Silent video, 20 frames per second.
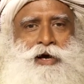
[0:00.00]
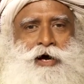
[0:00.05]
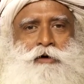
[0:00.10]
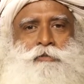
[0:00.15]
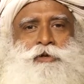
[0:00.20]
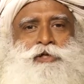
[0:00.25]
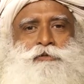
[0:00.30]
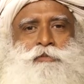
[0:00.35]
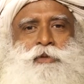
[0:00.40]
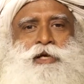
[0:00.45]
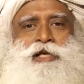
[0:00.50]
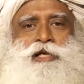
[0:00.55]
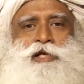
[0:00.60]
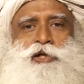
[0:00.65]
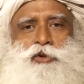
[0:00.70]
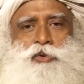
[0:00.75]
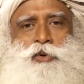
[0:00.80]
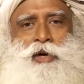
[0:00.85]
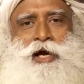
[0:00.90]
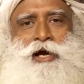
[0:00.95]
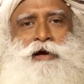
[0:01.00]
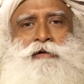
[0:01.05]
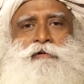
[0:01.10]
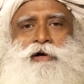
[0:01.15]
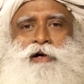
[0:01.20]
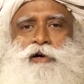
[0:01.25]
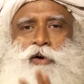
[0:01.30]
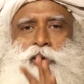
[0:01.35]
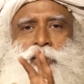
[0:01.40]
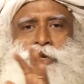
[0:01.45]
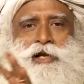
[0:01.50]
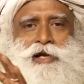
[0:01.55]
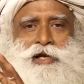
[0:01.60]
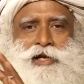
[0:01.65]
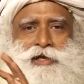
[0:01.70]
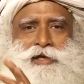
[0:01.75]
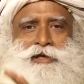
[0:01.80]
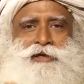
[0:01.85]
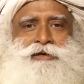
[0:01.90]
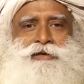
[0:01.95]
How much money do you have
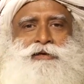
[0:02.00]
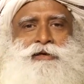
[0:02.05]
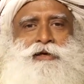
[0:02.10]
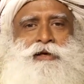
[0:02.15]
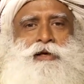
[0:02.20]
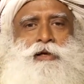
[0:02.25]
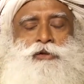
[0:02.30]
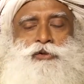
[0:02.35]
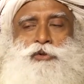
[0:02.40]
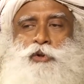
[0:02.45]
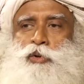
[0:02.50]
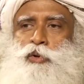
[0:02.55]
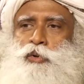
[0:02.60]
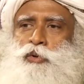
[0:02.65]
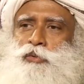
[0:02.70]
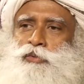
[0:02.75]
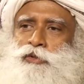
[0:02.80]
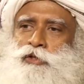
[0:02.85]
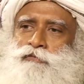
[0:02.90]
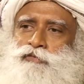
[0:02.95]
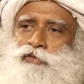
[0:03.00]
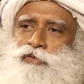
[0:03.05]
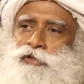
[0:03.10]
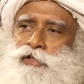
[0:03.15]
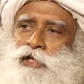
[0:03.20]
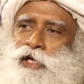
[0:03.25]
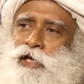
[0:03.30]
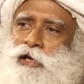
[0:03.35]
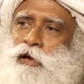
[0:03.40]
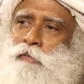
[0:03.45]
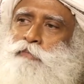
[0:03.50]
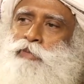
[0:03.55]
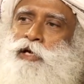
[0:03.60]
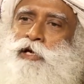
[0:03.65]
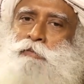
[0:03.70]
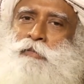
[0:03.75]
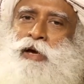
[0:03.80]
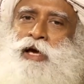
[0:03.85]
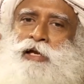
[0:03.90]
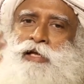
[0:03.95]
accordingly? So if you say a
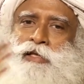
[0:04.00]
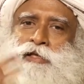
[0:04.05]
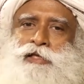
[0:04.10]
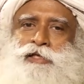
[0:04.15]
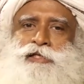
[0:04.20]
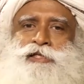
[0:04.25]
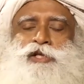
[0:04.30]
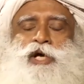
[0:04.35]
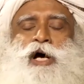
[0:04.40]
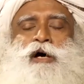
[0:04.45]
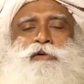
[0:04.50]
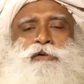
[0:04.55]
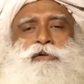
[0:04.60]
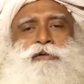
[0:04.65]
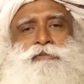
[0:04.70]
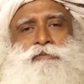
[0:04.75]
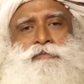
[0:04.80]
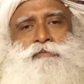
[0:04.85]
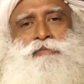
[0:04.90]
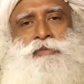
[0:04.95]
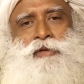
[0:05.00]
big man in this town,